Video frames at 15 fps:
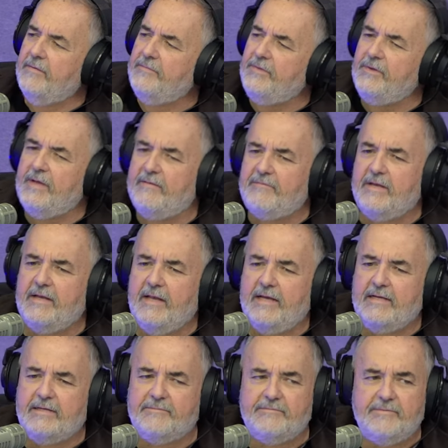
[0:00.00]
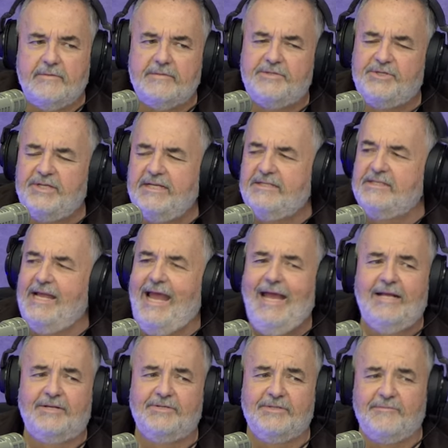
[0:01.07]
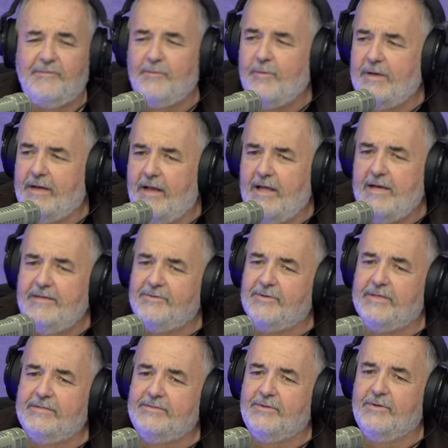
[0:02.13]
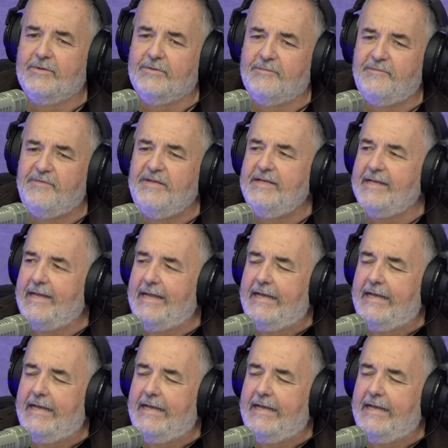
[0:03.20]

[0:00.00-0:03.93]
You'd have to get like a 6X if you want to launder it so it'll fit again.